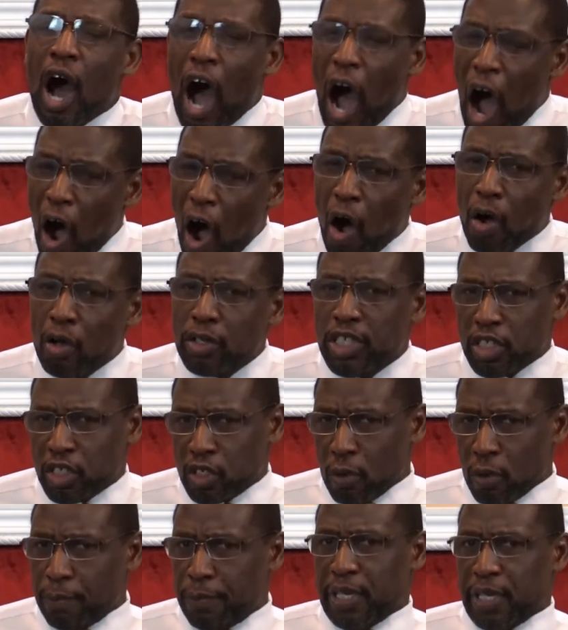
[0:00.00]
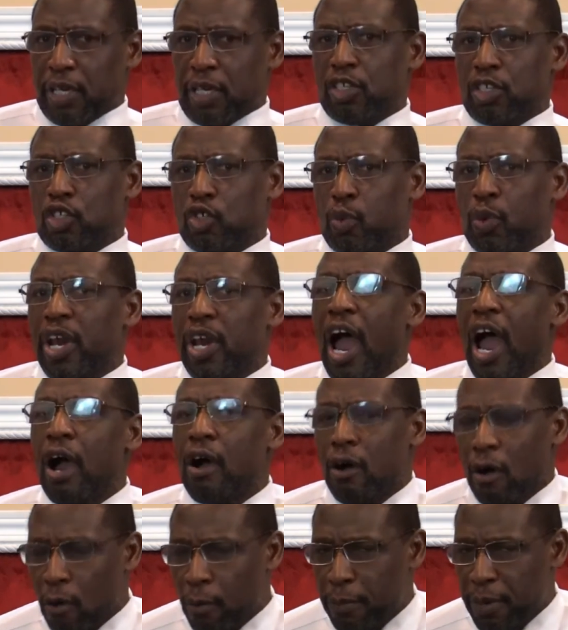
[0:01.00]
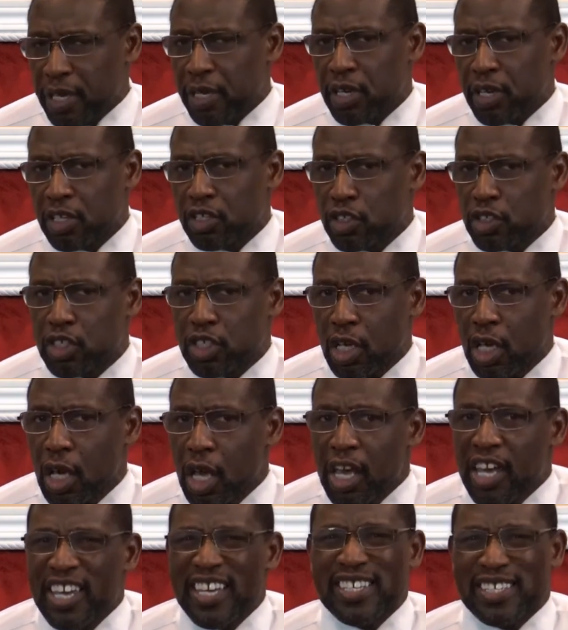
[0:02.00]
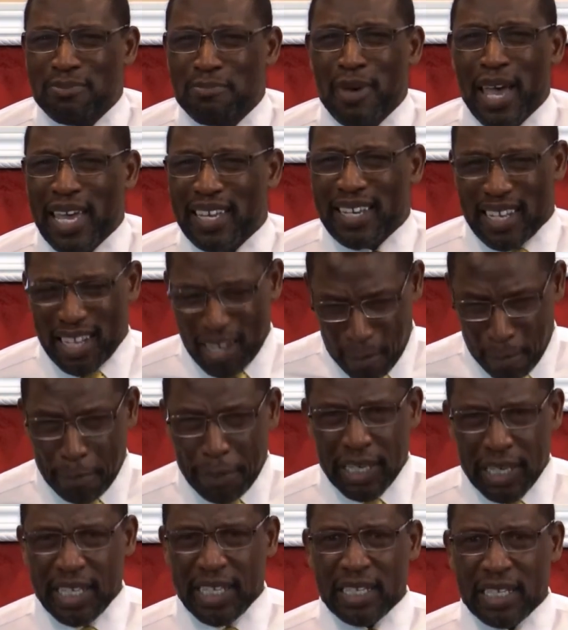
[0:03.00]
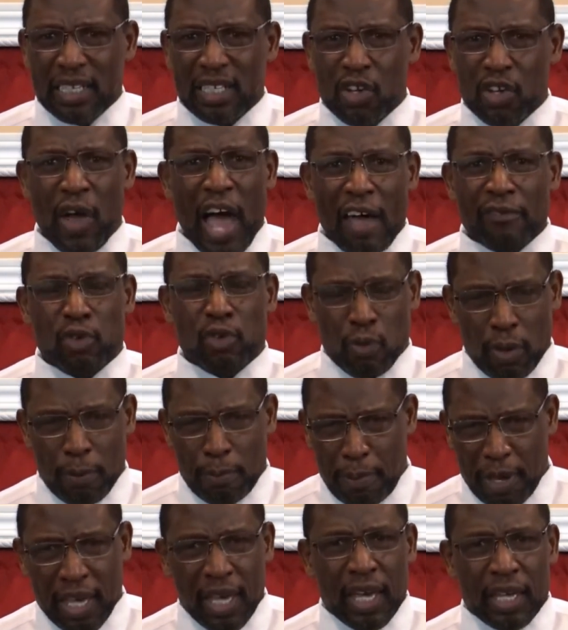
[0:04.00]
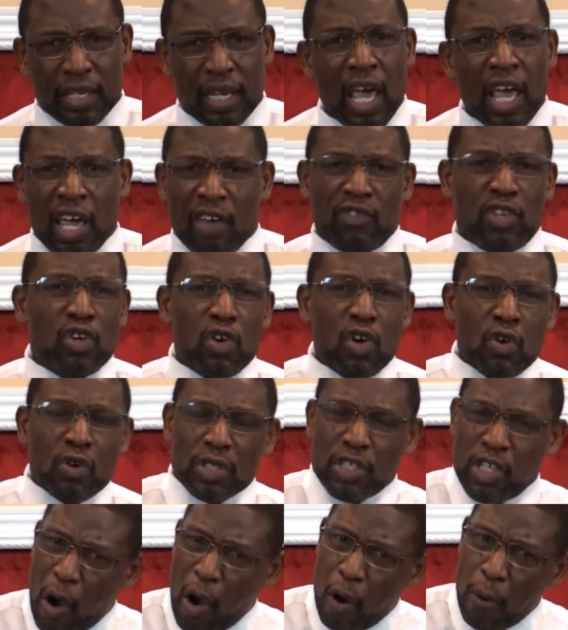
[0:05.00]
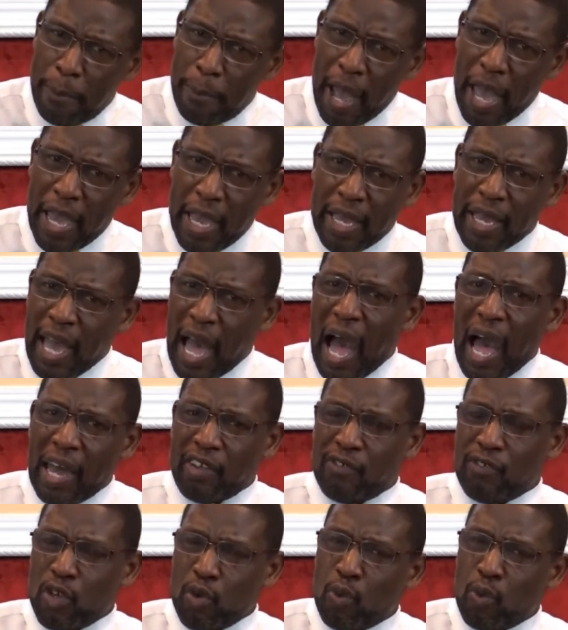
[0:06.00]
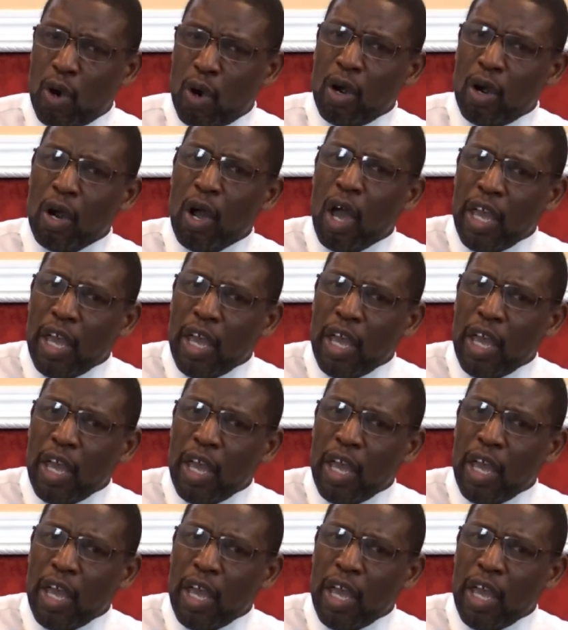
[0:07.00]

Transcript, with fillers: all disobedience when our obedience is made complete. You have to repent. If you're going to obey God, if you were